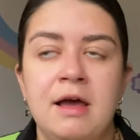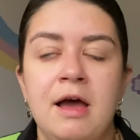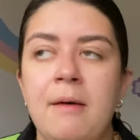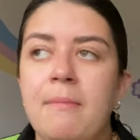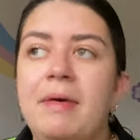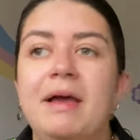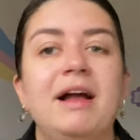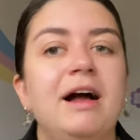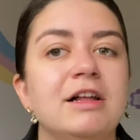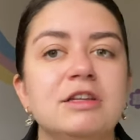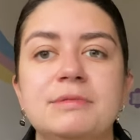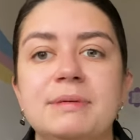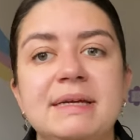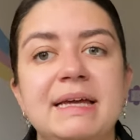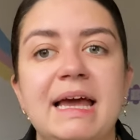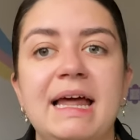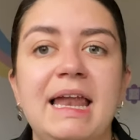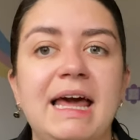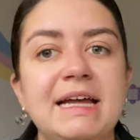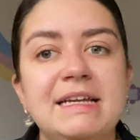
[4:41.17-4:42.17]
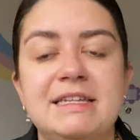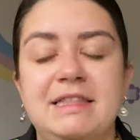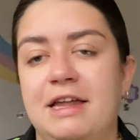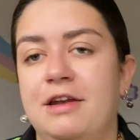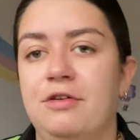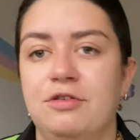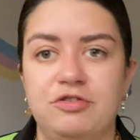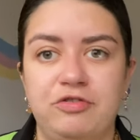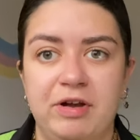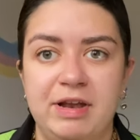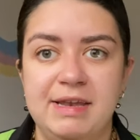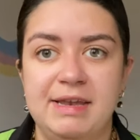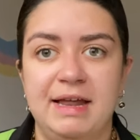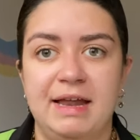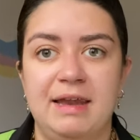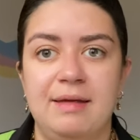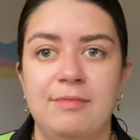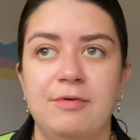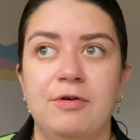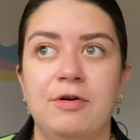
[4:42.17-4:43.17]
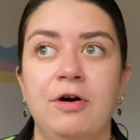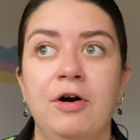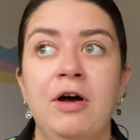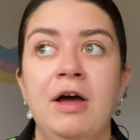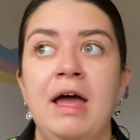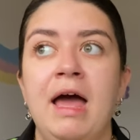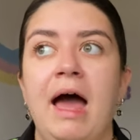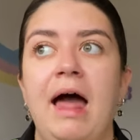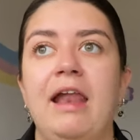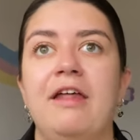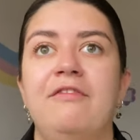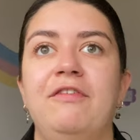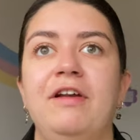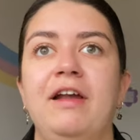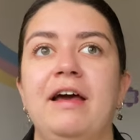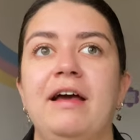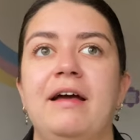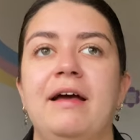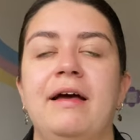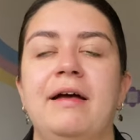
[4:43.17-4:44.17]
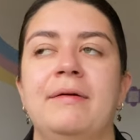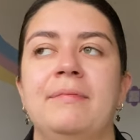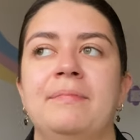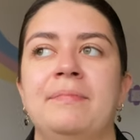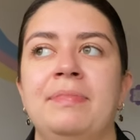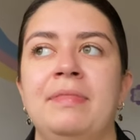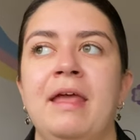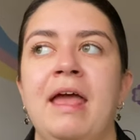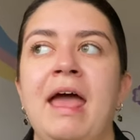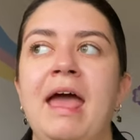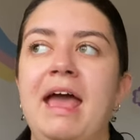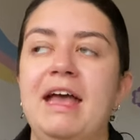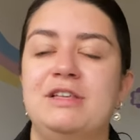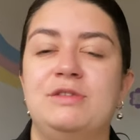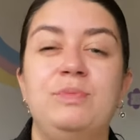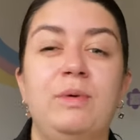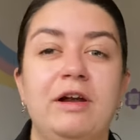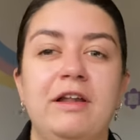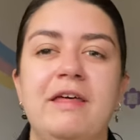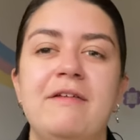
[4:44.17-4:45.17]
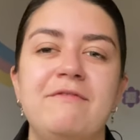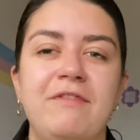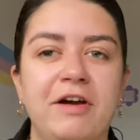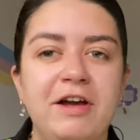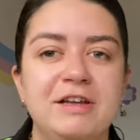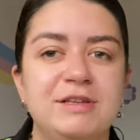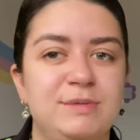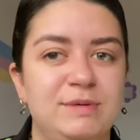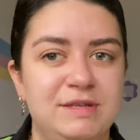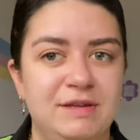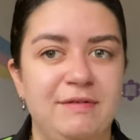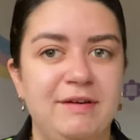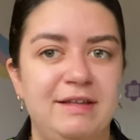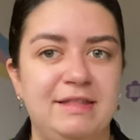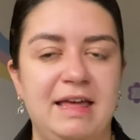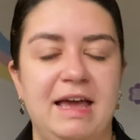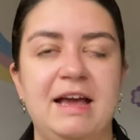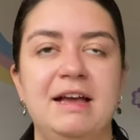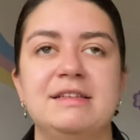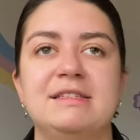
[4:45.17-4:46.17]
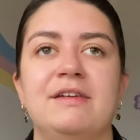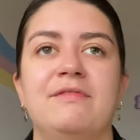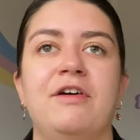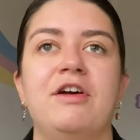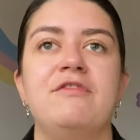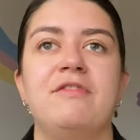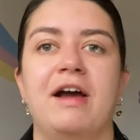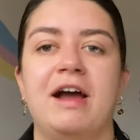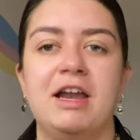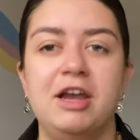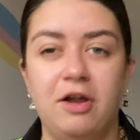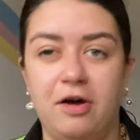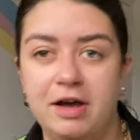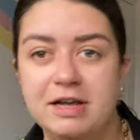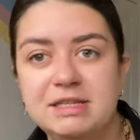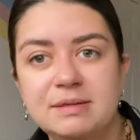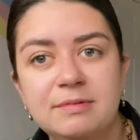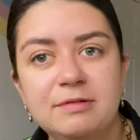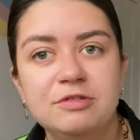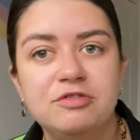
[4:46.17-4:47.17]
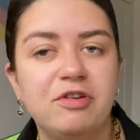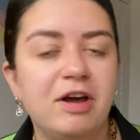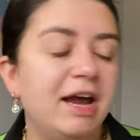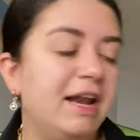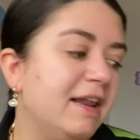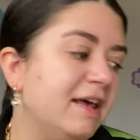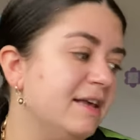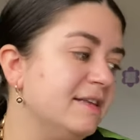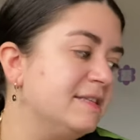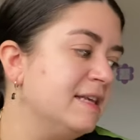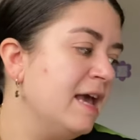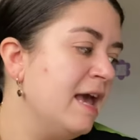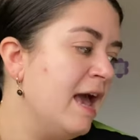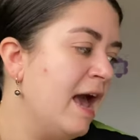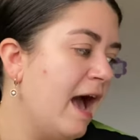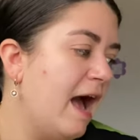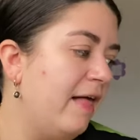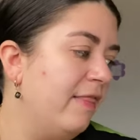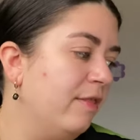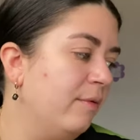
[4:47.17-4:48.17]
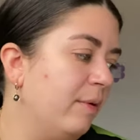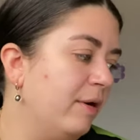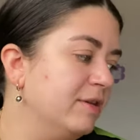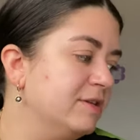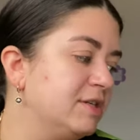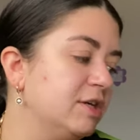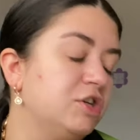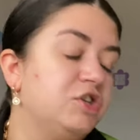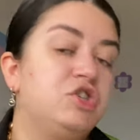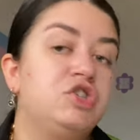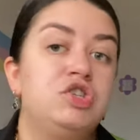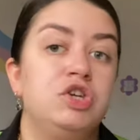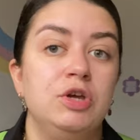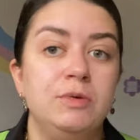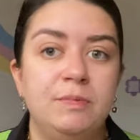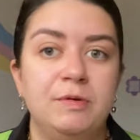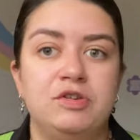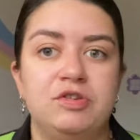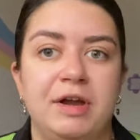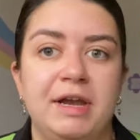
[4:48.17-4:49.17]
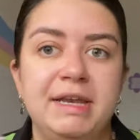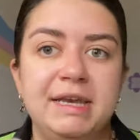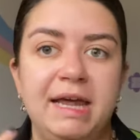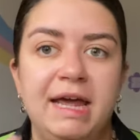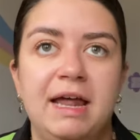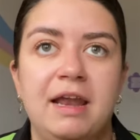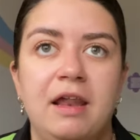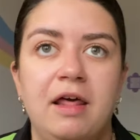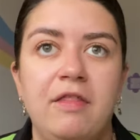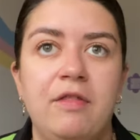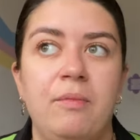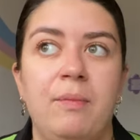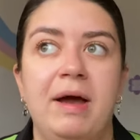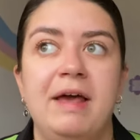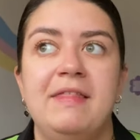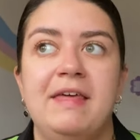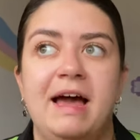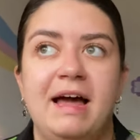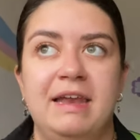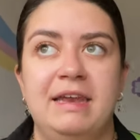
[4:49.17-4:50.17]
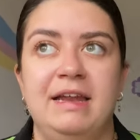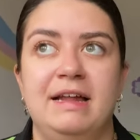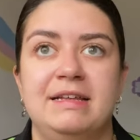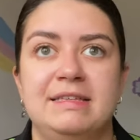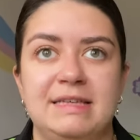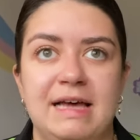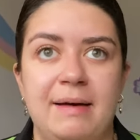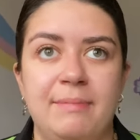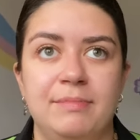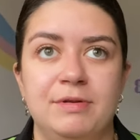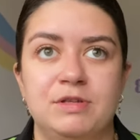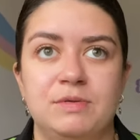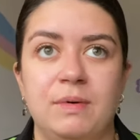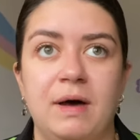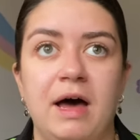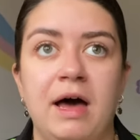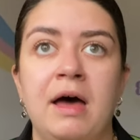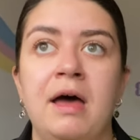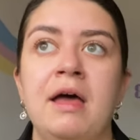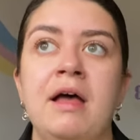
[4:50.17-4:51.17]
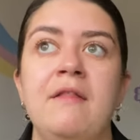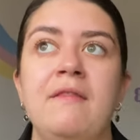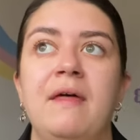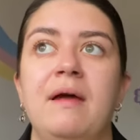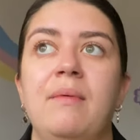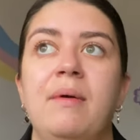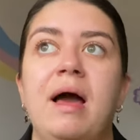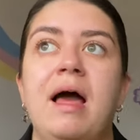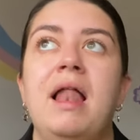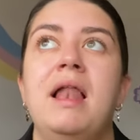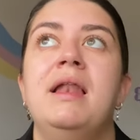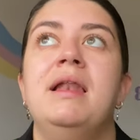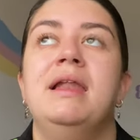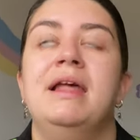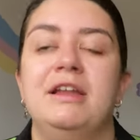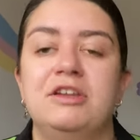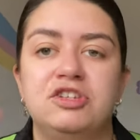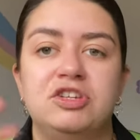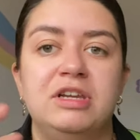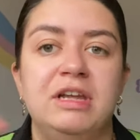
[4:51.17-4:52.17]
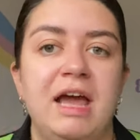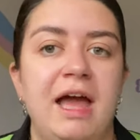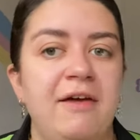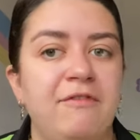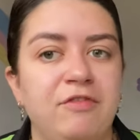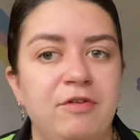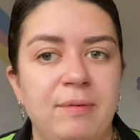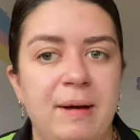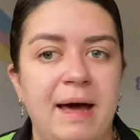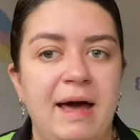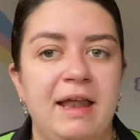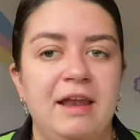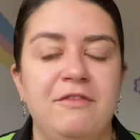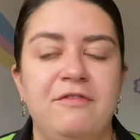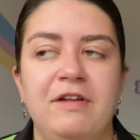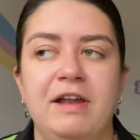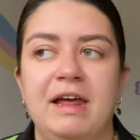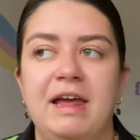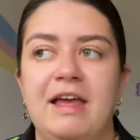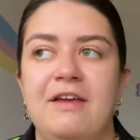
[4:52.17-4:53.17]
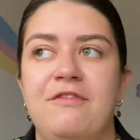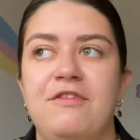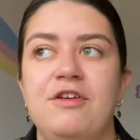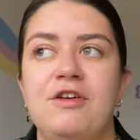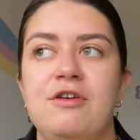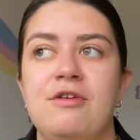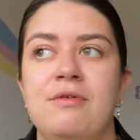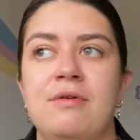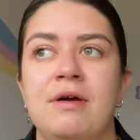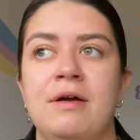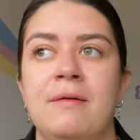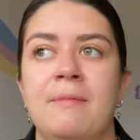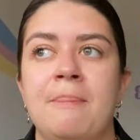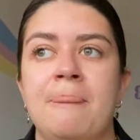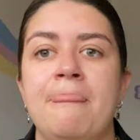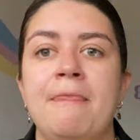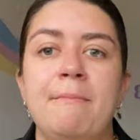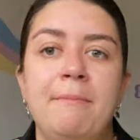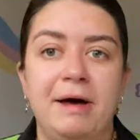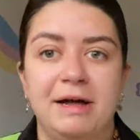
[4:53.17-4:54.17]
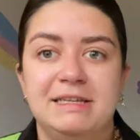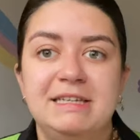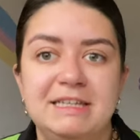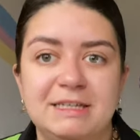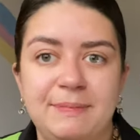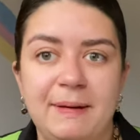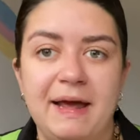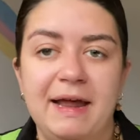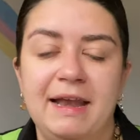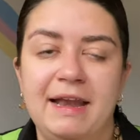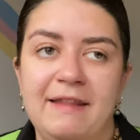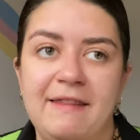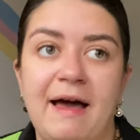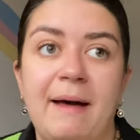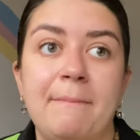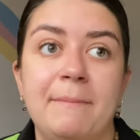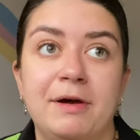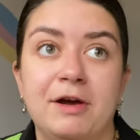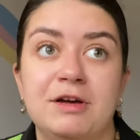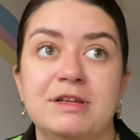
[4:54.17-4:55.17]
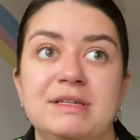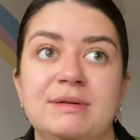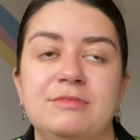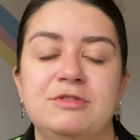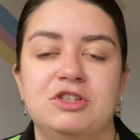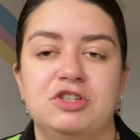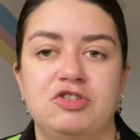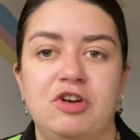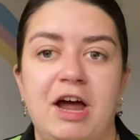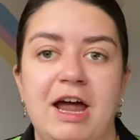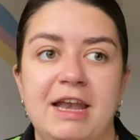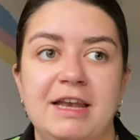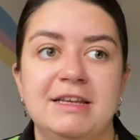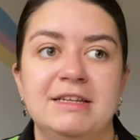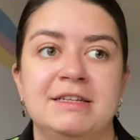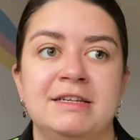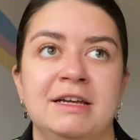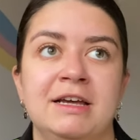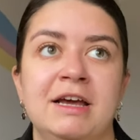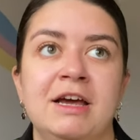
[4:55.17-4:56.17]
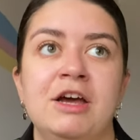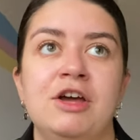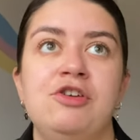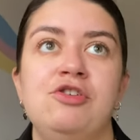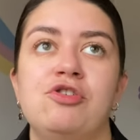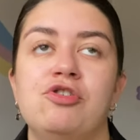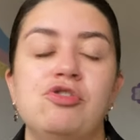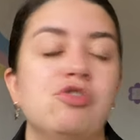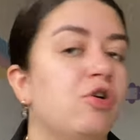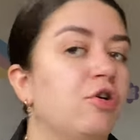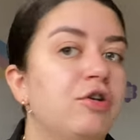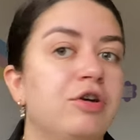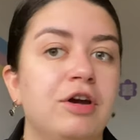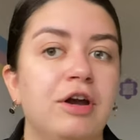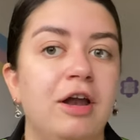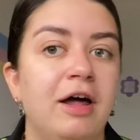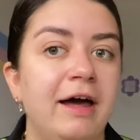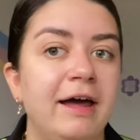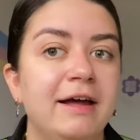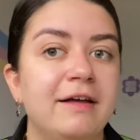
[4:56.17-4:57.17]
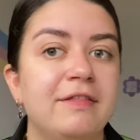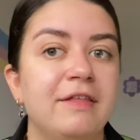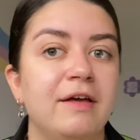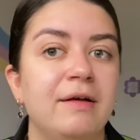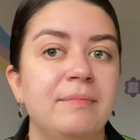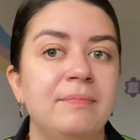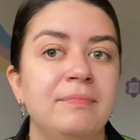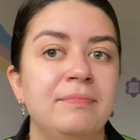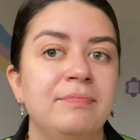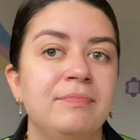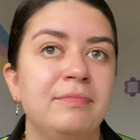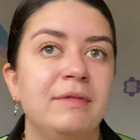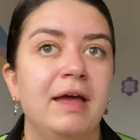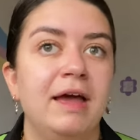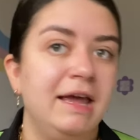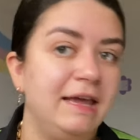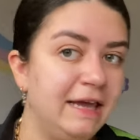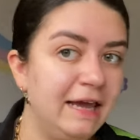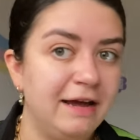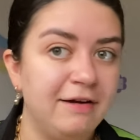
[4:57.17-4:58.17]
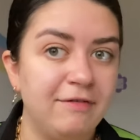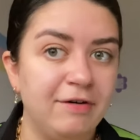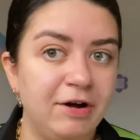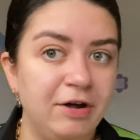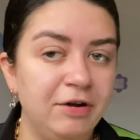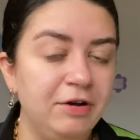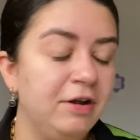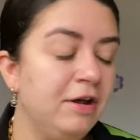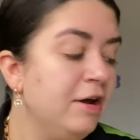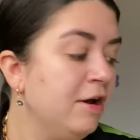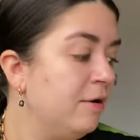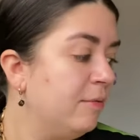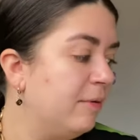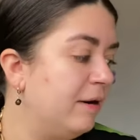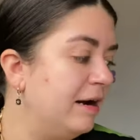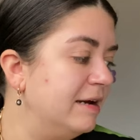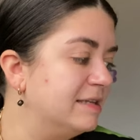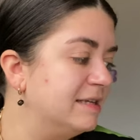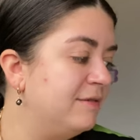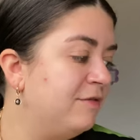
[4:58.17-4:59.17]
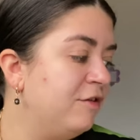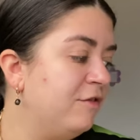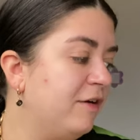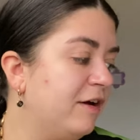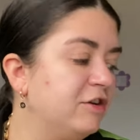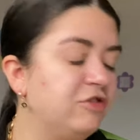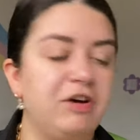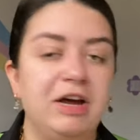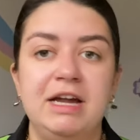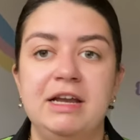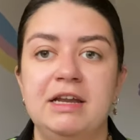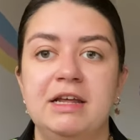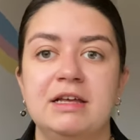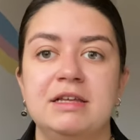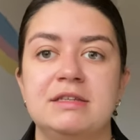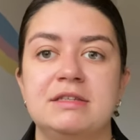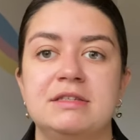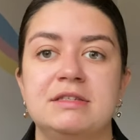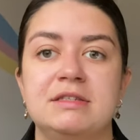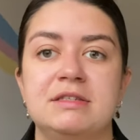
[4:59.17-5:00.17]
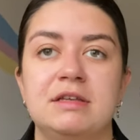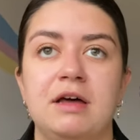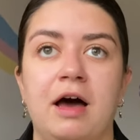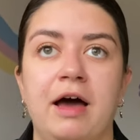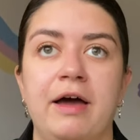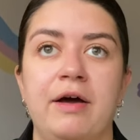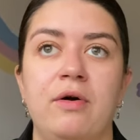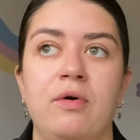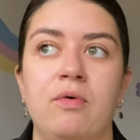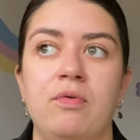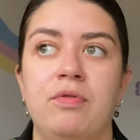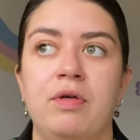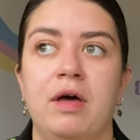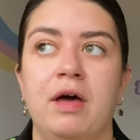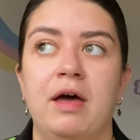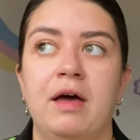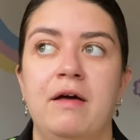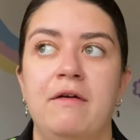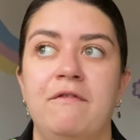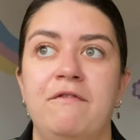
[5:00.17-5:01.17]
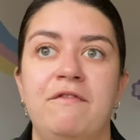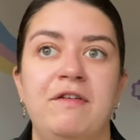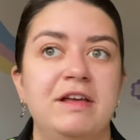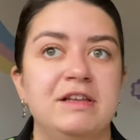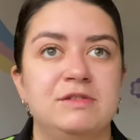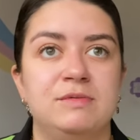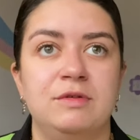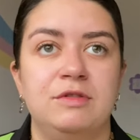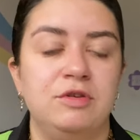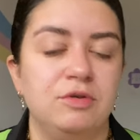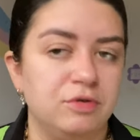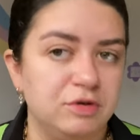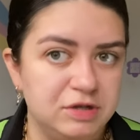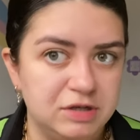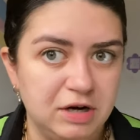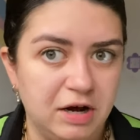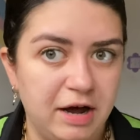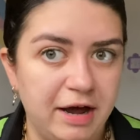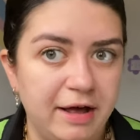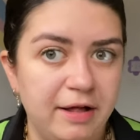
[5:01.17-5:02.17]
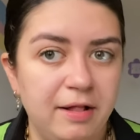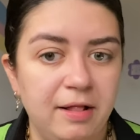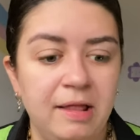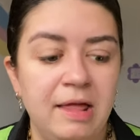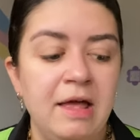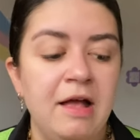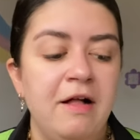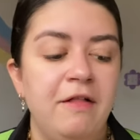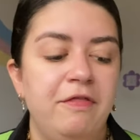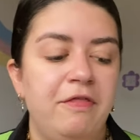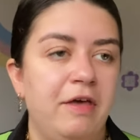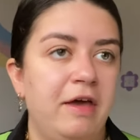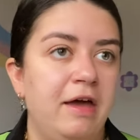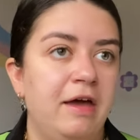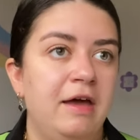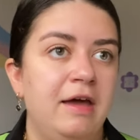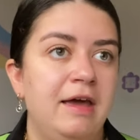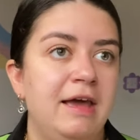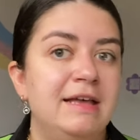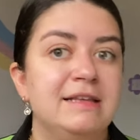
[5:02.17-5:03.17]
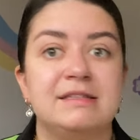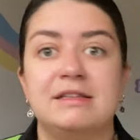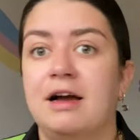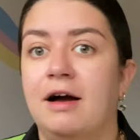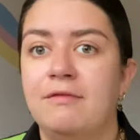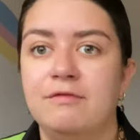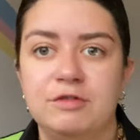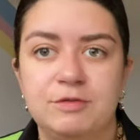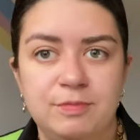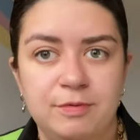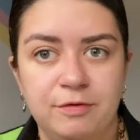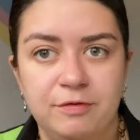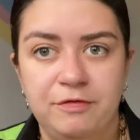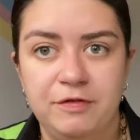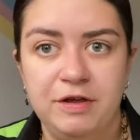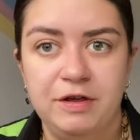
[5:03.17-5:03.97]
Then cut to a year later, they're not trendy anymore, and I feel like it's one of them very specific things. They're very recognizable trainers, and the ones that are super trendy, and like the way the Adidas Sambas were, they were literally everywhere, and I feel like if you participated in that because it was a trend, you're not gonna like them a year on. Whereas if you find trainers style that fits with your style, that is comfortable for